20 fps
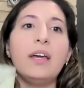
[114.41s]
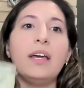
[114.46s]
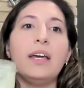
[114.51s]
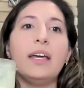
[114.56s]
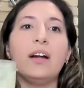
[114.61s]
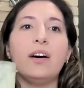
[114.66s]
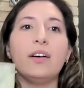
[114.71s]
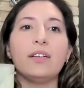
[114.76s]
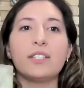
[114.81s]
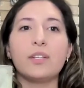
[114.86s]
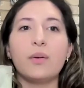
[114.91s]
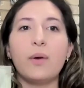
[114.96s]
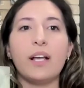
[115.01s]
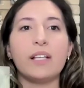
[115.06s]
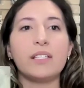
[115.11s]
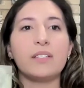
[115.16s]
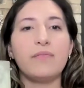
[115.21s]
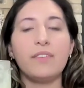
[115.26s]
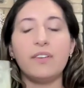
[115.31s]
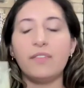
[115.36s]
It also
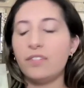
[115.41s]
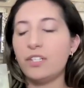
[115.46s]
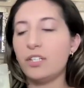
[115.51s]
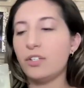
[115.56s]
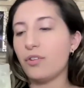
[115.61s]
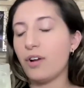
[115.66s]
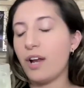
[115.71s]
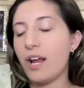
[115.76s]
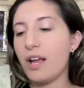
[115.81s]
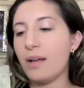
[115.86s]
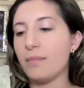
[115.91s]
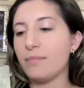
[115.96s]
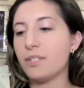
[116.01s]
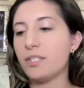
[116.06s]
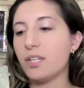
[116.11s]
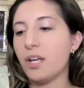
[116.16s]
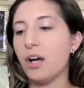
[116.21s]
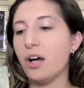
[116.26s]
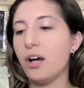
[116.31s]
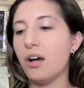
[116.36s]
has 50
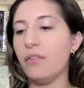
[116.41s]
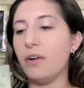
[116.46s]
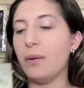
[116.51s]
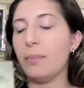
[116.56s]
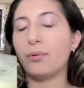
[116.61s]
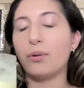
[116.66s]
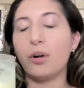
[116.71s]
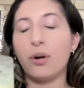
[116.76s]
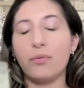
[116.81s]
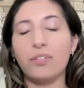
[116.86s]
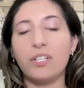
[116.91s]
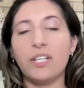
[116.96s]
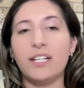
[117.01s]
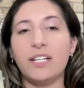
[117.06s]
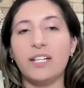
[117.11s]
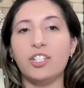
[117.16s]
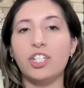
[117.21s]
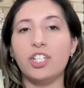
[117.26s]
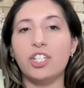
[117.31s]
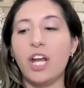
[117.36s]
grams of a
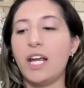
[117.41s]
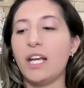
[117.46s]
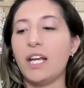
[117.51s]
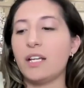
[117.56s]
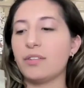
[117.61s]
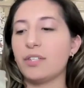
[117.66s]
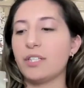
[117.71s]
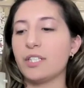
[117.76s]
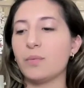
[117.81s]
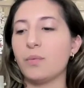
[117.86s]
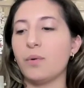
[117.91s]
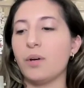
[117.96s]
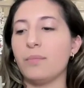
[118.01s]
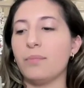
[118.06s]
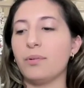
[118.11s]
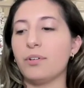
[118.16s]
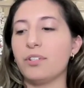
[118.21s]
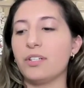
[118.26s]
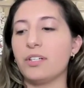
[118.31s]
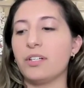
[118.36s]
protein shake. This
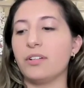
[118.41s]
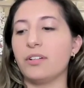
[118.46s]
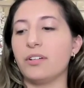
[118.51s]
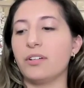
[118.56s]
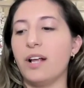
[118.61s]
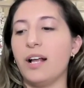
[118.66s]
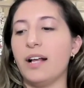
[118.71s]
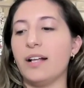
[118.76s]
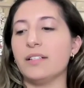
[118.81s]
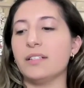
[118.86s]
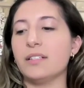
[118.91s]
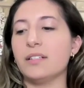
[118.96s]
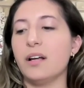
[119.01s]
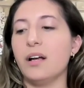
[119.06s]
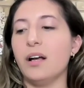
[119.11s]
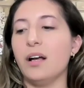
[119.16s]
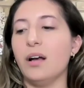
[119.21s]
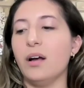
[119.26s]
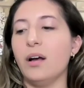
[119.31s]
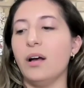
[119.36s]
one particular has
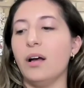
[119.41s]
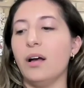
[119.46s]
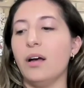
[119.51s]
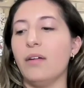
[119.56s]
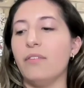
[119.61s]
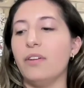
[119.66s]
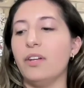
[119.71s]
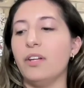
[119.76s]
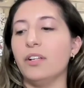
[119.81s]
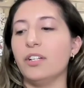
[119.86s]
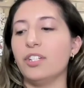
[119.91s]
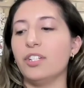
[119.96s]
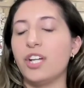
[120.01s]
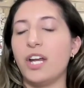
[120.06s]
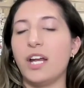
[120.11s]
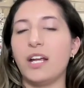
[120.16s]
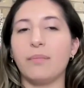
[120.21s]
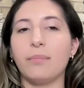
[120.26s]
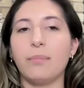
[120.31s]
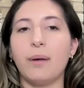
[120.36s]
a vanilla
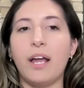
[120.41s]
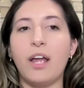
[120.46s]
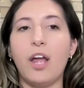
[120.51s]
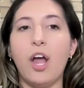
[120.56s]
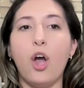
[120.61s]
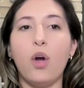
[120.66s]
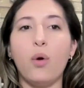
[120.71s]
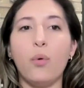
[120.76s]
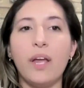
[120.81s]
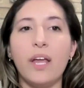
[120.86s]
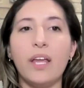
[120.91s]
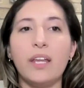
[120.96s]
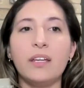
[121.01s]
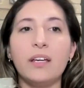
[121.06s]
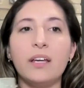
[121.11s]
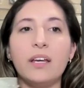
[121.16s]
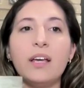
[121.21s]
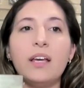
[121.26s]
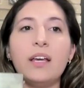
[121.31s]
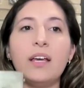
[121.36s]
shake by Owen.